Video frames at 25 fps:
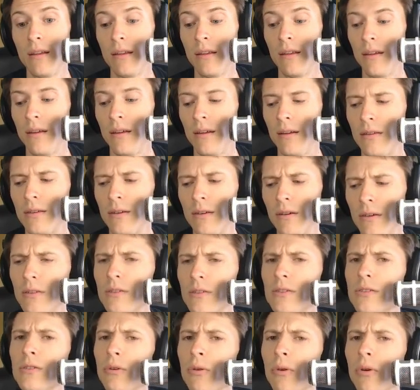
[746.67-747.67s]
it's a good
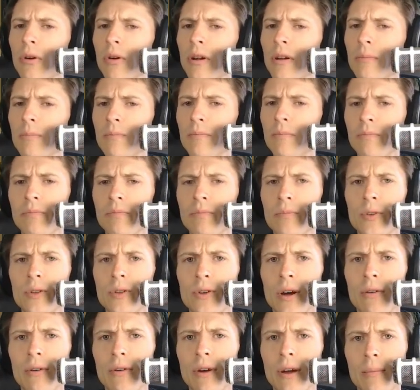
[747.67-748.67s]
story,
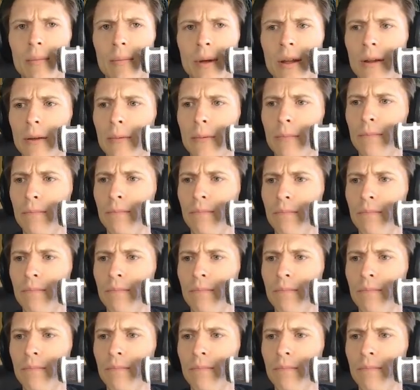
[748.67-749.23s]
so I recommend it.